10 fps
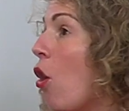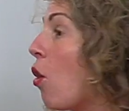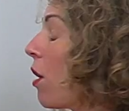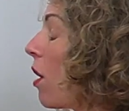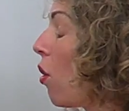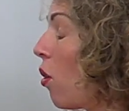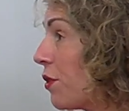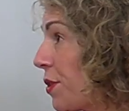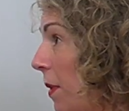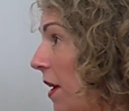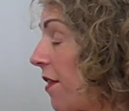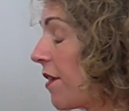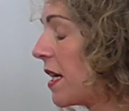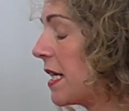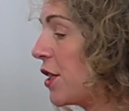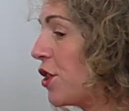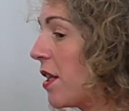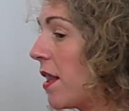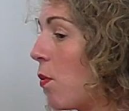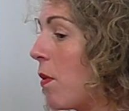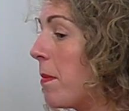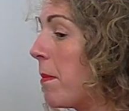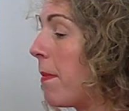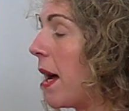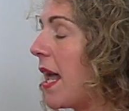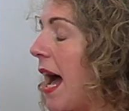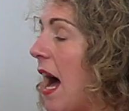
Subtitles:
or also another condition that women might